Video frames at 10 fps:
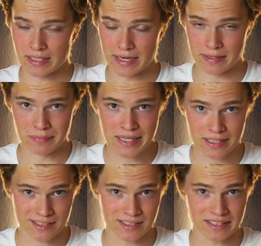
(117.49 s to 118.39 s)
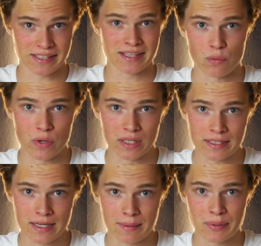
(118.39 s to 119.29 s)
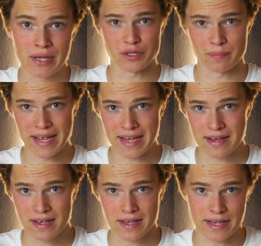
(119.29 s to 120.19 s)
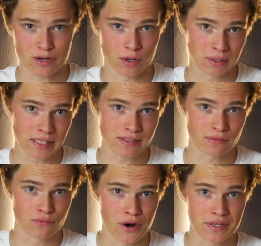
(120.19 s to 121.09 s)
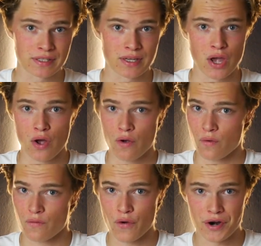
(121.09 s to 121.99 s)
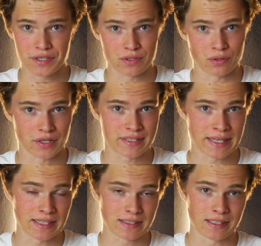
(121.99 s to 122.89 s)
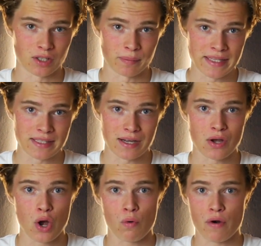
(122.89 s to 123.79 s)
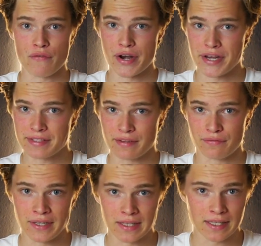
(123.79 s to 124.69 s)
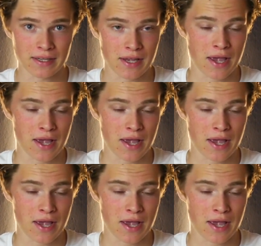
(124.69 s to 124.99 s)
and immediately, and will lead up that you may complete the first or second kilometer with an easy feeling,